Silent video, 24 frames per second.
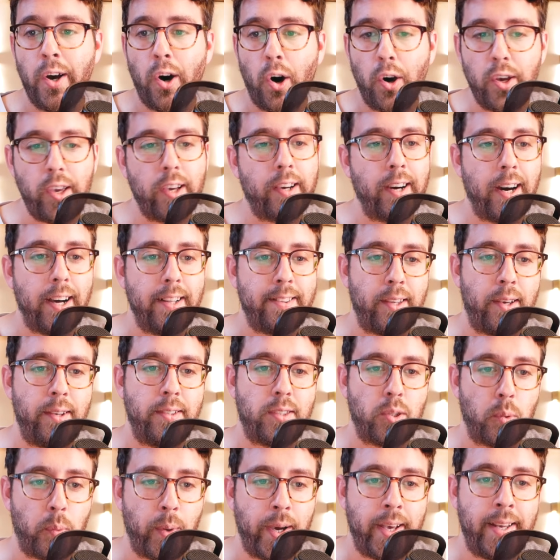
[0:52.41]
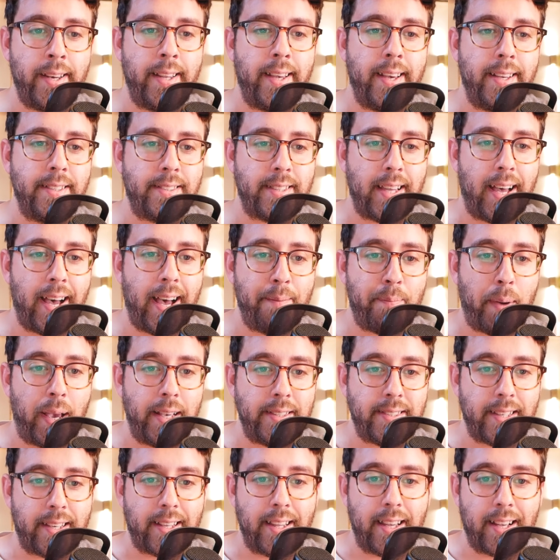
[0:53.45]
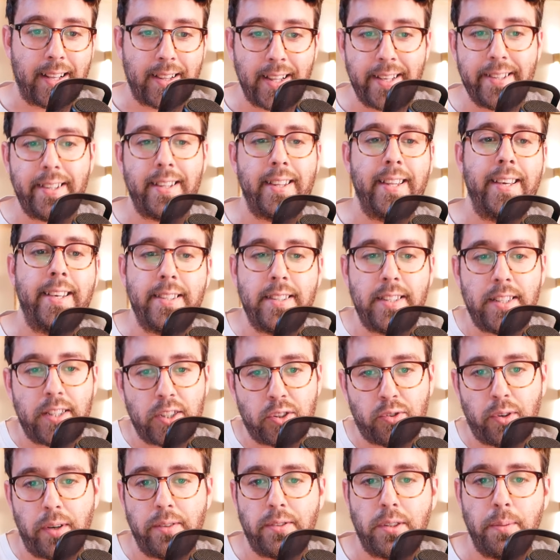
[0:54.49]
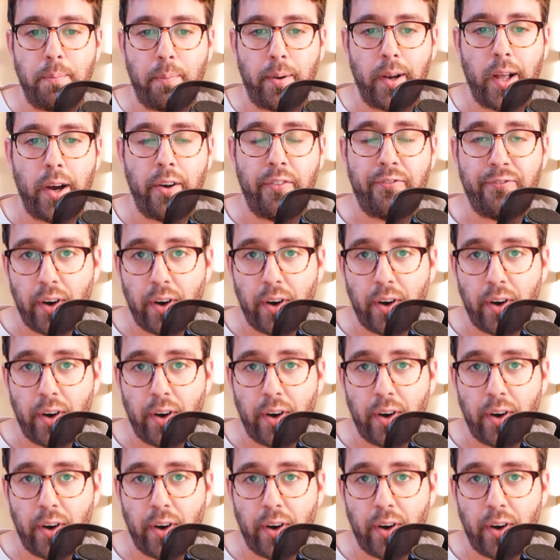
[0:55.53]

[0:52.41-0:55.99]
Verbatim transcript: All you got to do to win is uh, basically click the link in the description below,